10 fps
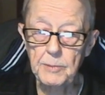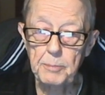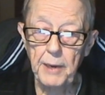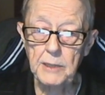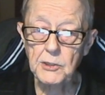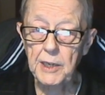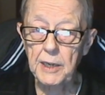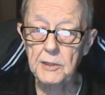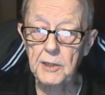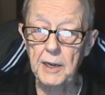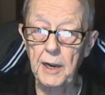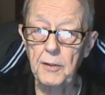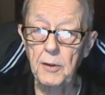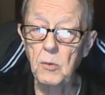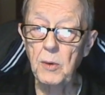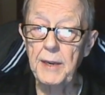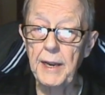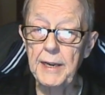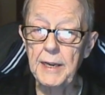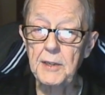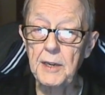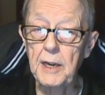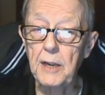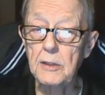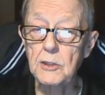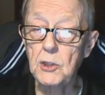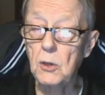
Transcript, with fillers: peaks get together, and when they get together so